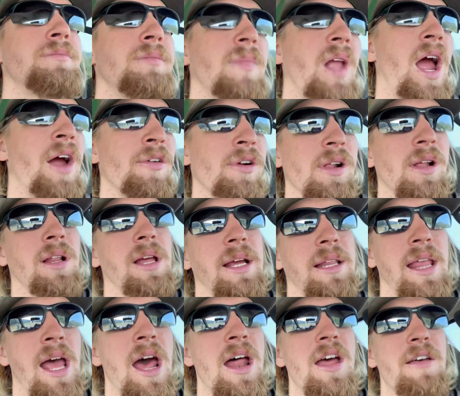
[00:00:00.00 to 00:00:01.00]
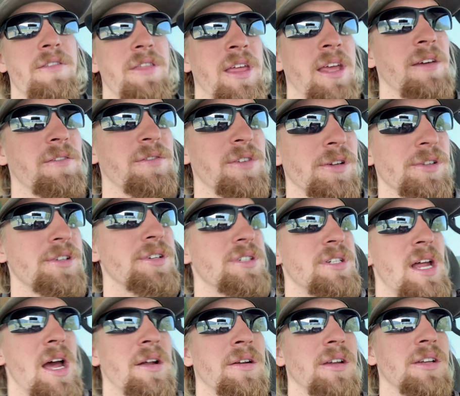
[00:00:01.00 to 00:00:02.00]
I really like that. I think it filters
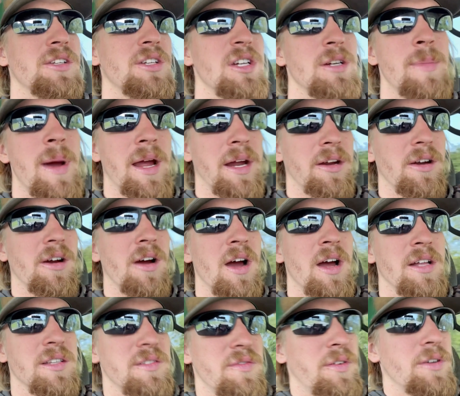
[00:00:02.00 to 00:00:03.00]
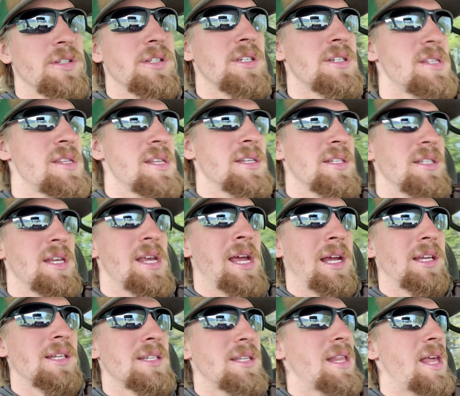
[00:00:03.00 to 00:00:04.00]
down to 2 microns versus the
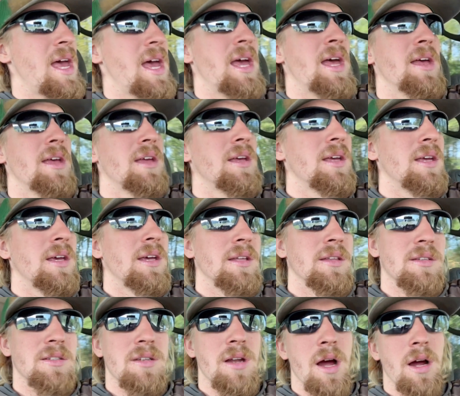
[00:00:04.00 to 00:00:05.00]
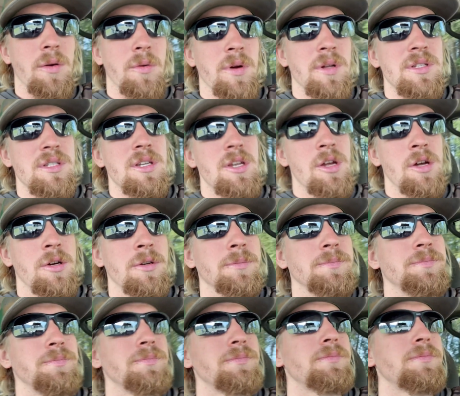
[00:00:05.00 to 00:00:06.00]
6 that stock ones do.
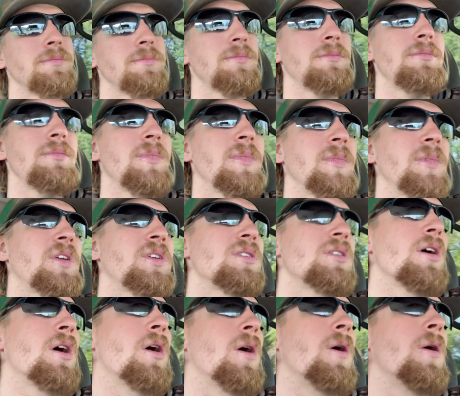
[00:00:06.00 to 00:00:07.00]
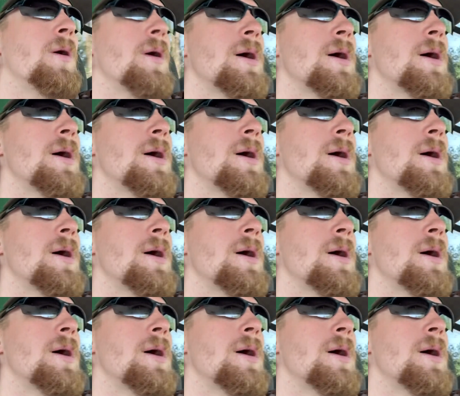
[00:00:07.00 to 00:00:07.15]
So